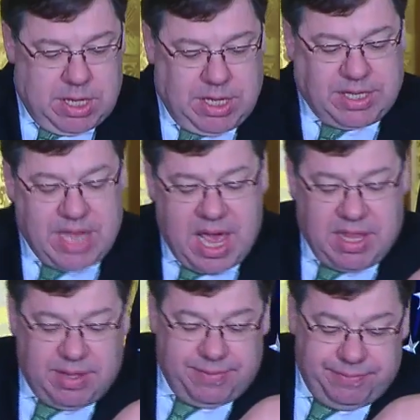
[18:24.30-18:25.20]
He
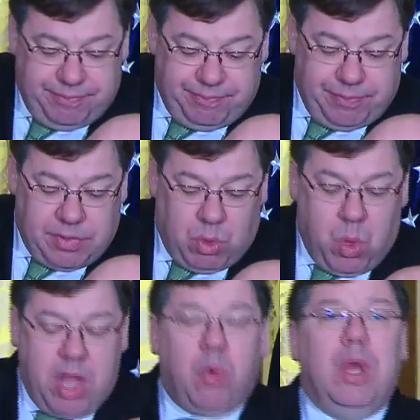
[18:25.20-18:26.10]
said that
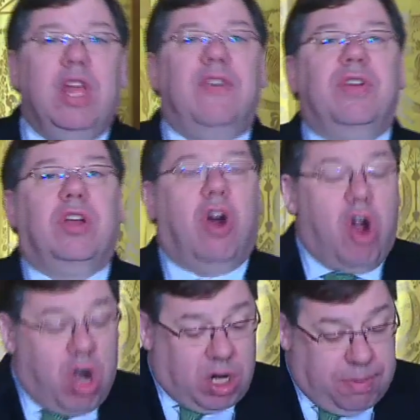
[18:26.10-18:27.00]
whether we live in
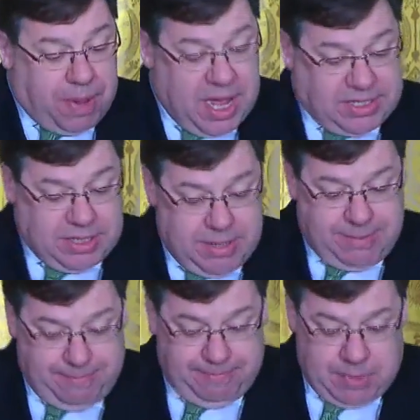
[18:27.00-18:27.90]
Cork or Boston,
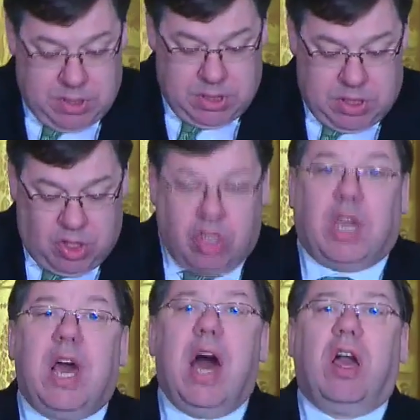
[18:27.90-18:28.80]

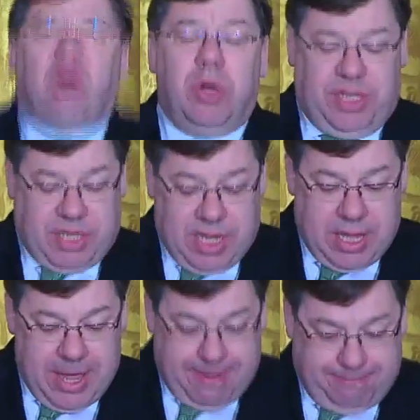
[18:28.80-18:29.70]
Chicago or Sydney,